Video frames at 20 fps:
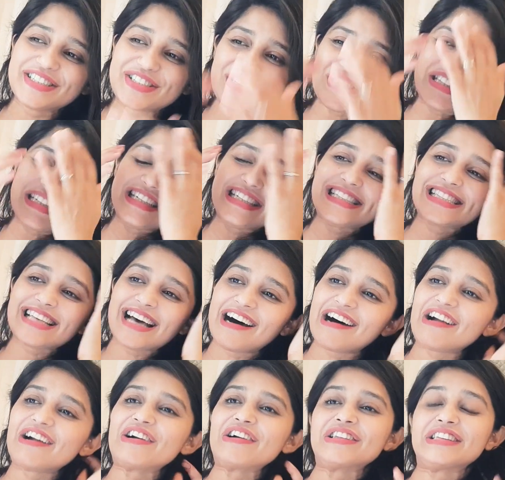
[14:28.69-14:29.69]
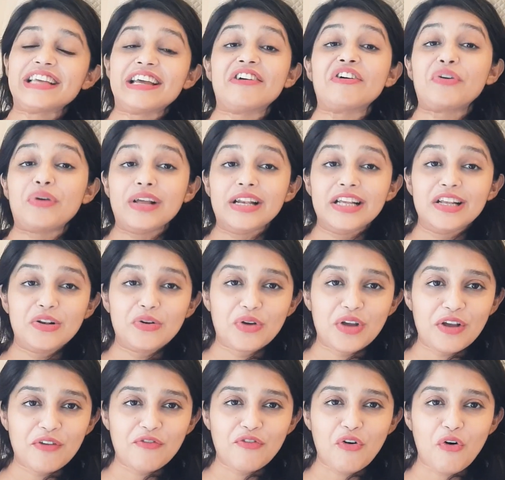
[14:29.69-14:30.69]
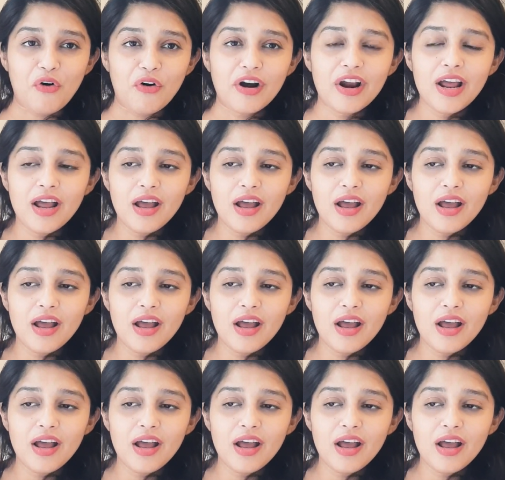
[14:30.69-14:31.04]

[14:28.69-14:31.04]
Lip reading: So they are really looking for